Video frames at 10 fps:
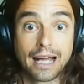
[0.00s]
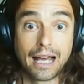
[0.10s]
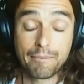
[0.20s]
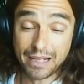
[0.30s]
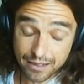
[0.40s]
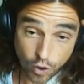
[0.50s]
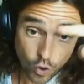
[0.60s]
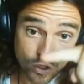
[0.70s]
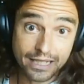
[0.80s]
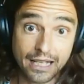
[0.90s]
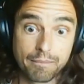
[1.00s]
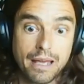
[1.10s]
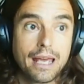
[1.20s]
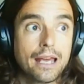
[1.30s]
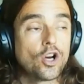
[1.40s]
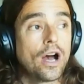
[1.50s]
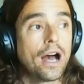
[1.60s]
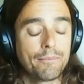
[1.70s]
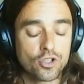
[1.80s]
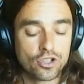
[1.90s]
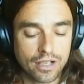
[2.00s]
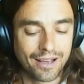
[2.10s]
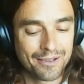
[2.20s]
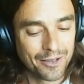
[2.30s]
Yeah. I mean, the whole scheme. So I'm just